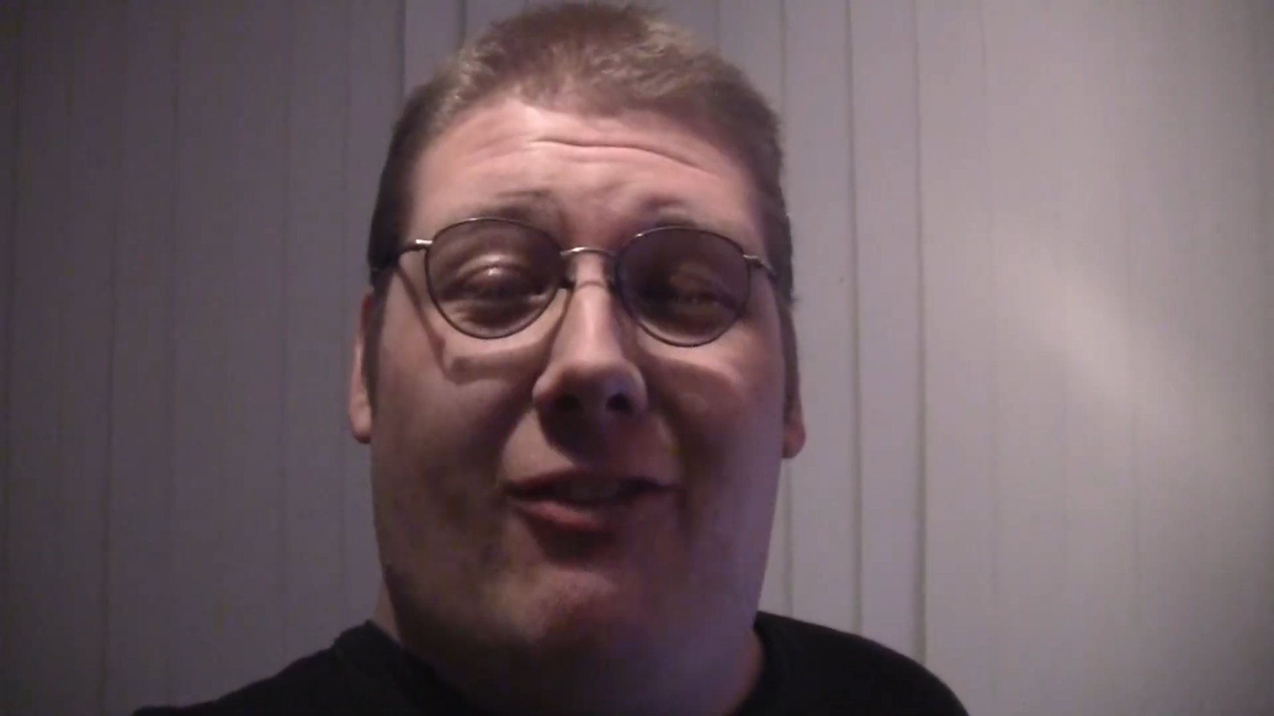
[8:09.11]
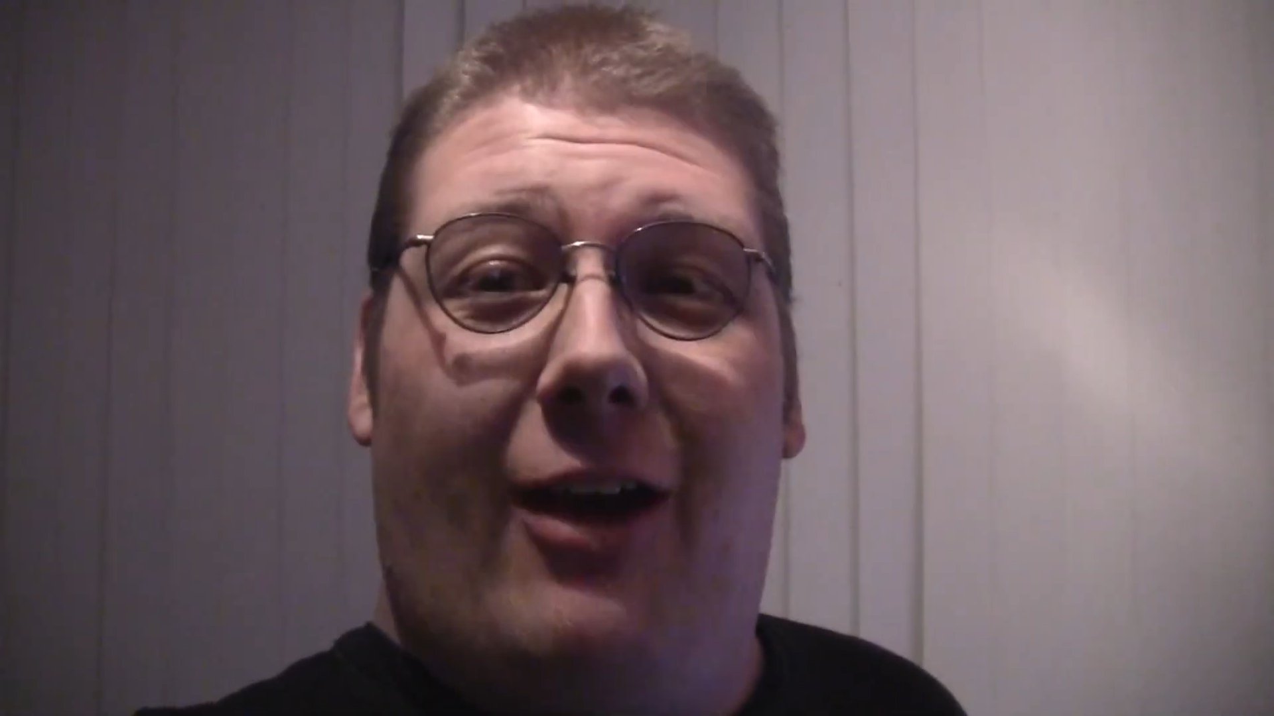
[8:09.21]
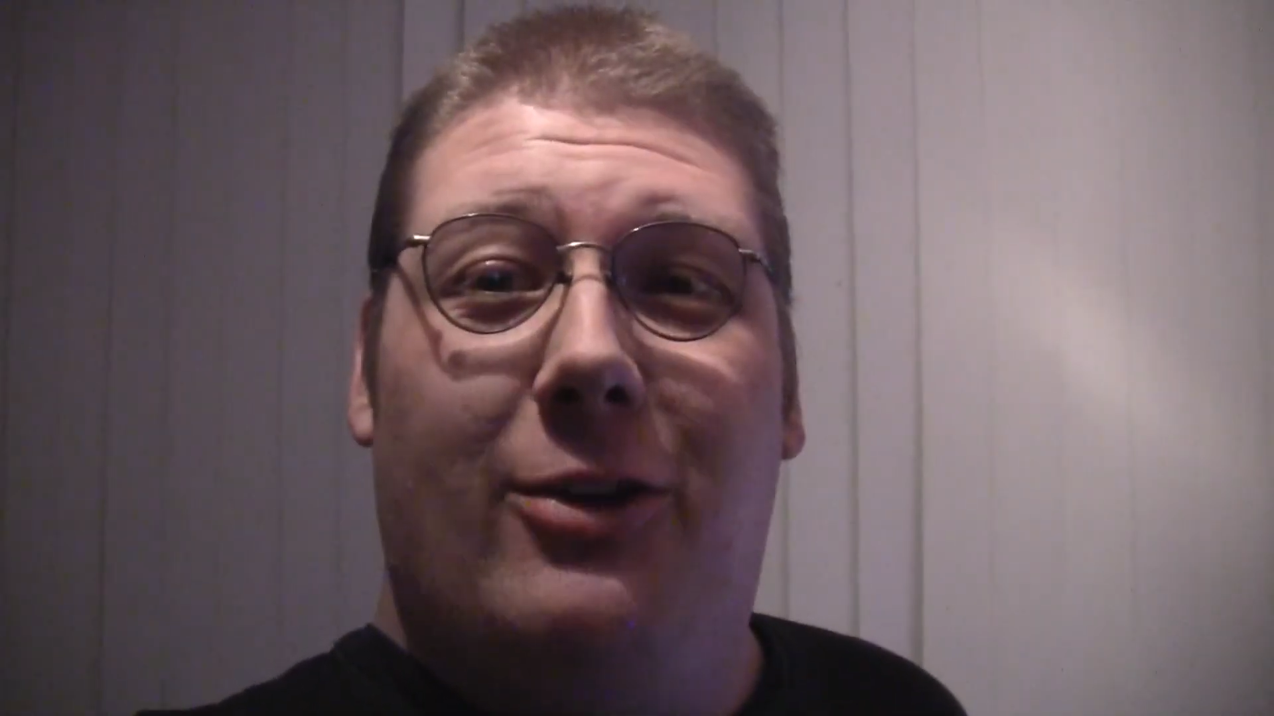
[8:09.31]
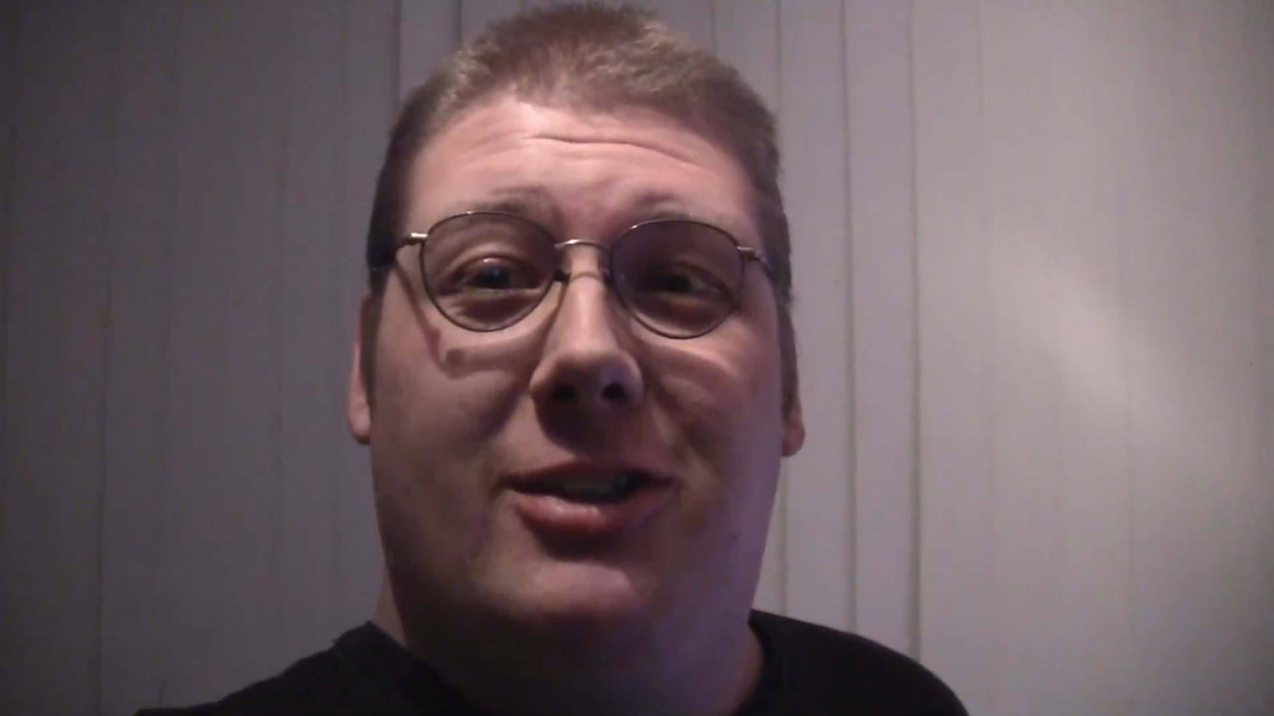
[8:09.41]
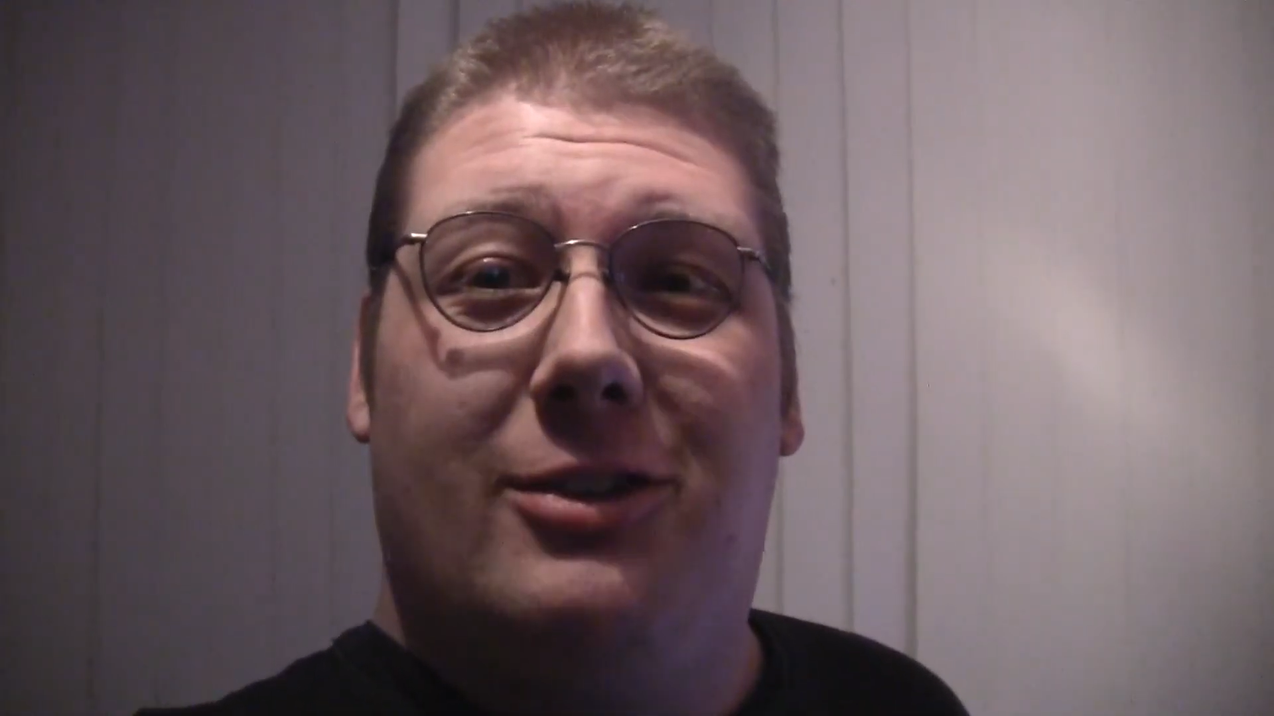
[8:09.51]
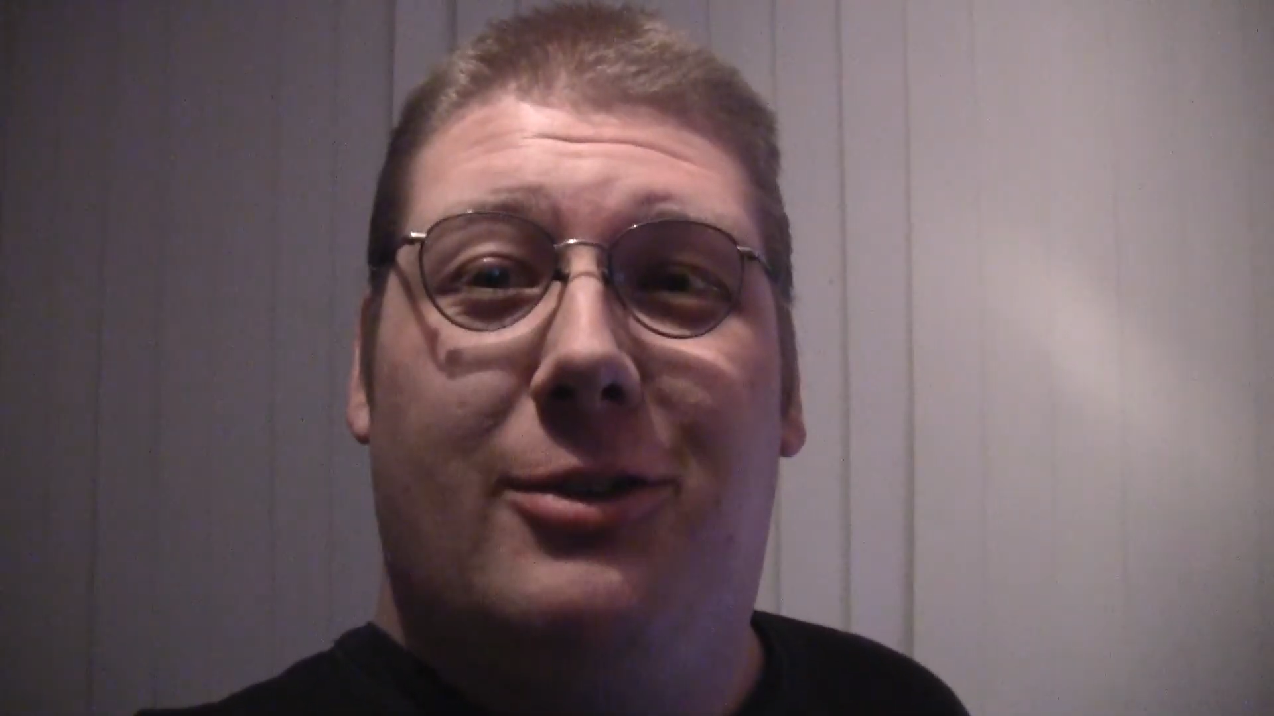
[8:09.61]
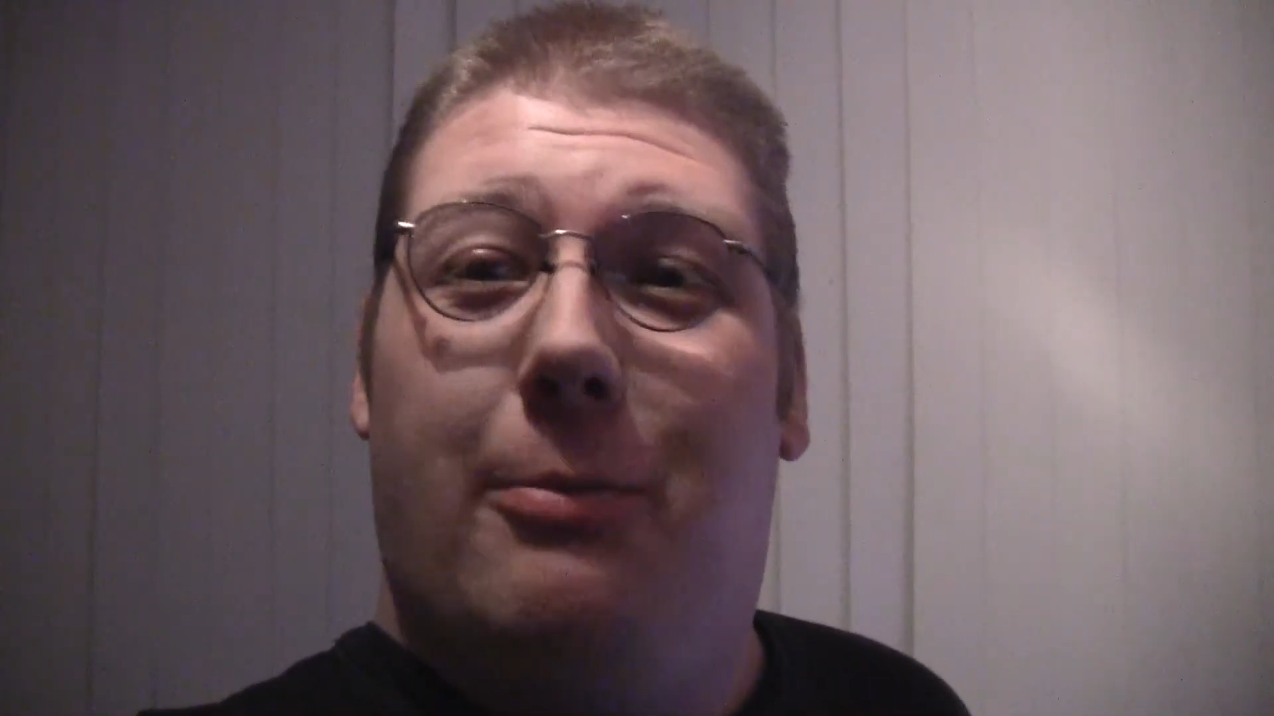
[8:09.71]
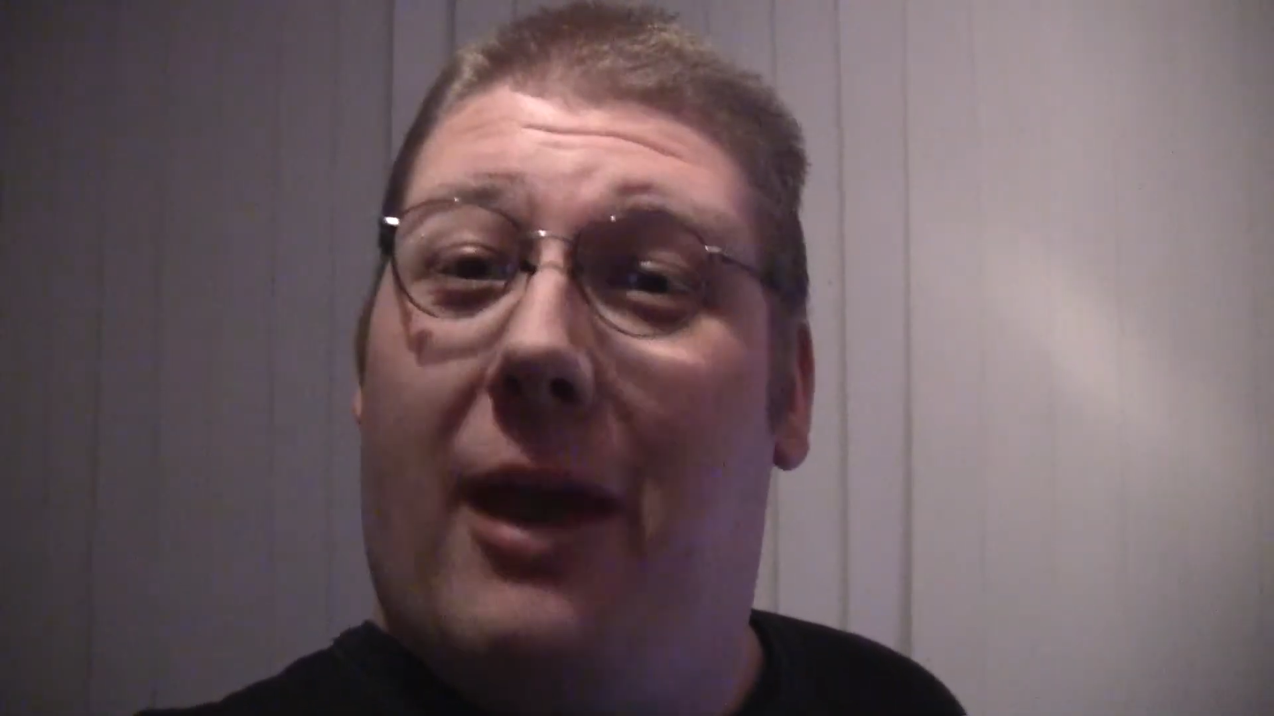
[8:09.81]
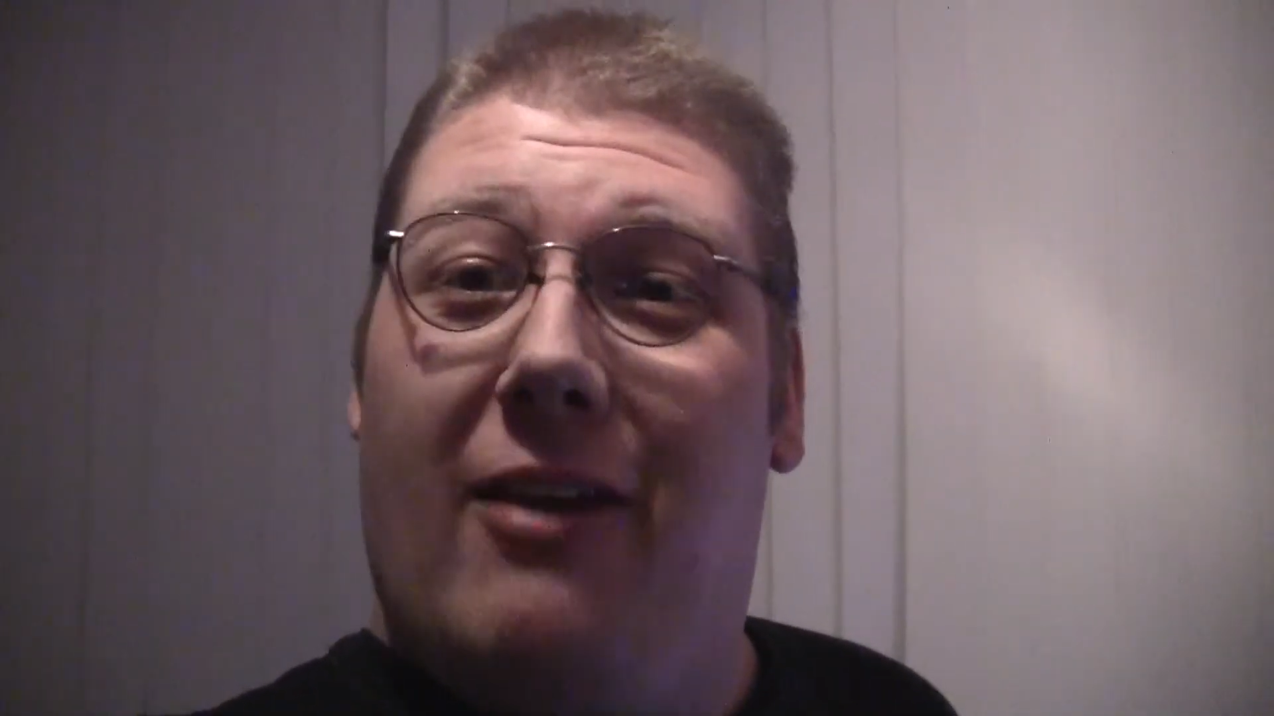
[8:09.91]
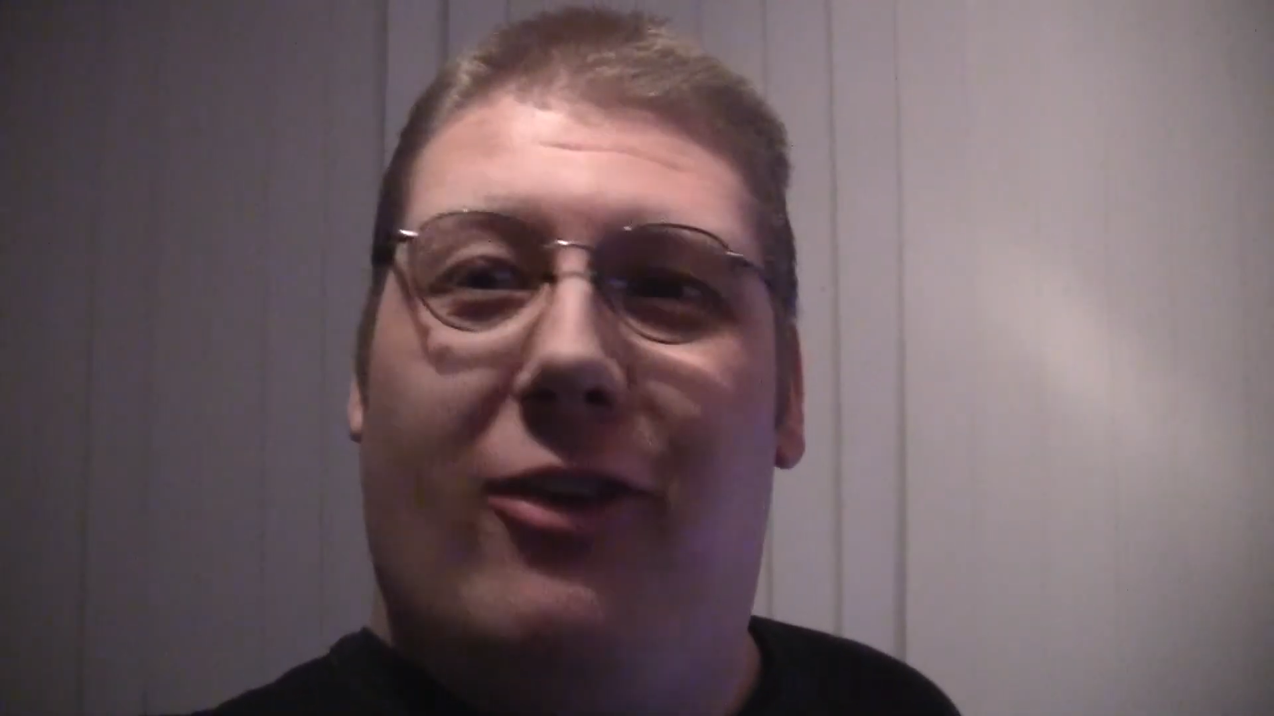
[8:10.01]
voucher to pay